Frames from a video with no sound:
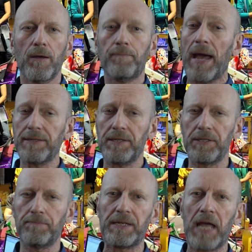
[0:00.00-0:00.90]
Pettis
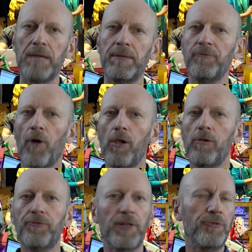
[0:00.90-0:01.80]
became
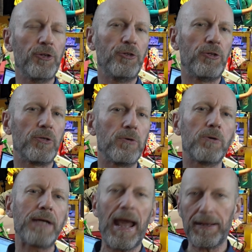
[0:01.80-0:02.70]
involved in the New
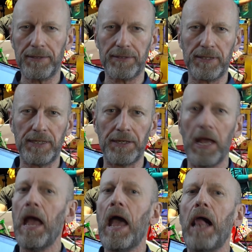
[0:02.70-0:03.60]
York hacker scene,
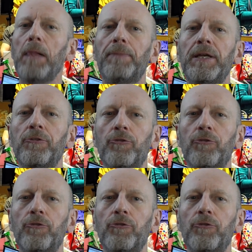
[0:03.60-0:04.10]
helping